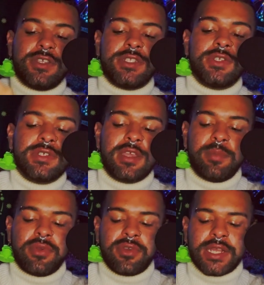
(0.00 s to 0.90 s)
it's usually a
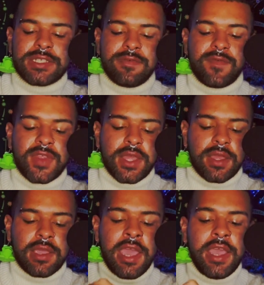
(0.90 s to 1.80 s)
progressive
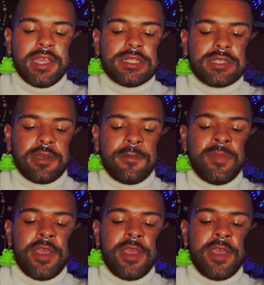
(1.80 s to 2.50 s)
thing and so